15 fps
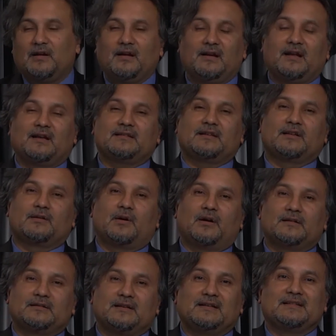elastic
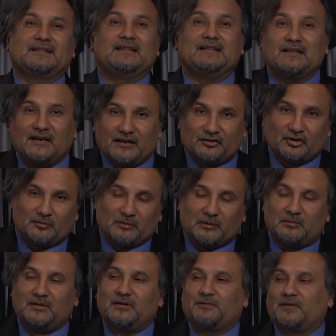constant, z direction may
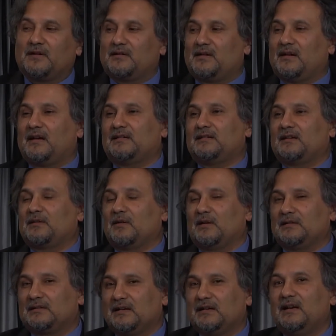be different elastic
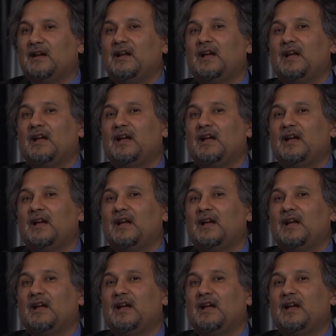constant,